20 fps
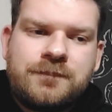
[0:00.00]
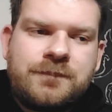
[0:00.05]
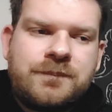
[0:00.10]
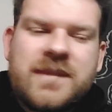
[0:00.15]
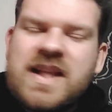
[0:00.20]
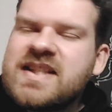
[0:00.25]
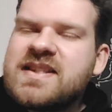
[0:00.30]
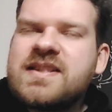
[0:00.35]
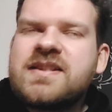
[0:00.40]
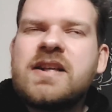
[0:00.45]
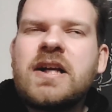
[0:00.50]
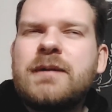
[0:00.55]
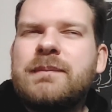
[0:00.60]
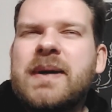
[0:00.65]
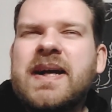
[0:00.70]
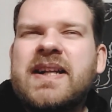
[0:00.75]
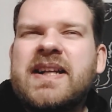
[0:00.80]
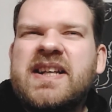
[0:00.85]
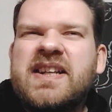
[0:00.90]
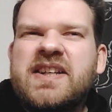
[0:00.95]
This is not
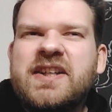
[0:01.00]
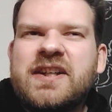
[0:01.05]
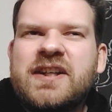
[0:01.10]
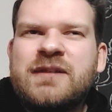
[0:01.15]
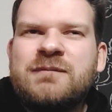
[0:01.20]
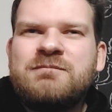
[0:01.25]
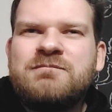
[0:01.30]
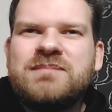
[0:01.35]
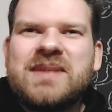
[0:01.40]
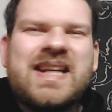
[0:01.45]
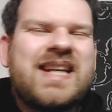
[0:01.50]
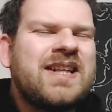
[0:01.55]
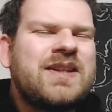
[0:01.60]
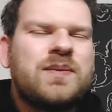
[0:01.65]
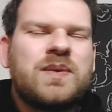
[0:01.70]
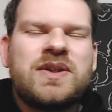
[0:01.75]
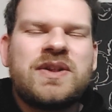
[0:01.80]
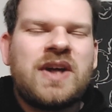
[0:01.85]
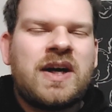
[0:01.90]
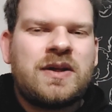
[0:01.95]
bad either. It
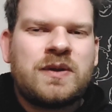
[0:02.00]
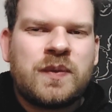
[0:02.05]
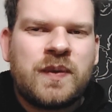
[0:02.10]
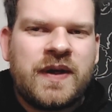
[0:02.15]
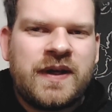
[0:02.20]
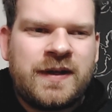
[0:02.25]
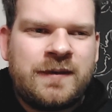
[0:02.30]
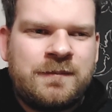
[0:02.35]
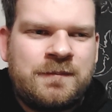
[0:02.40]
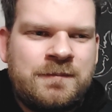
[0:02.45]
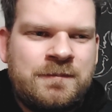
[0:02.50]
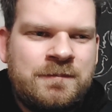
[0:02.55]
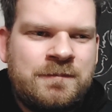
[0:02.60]
will not win.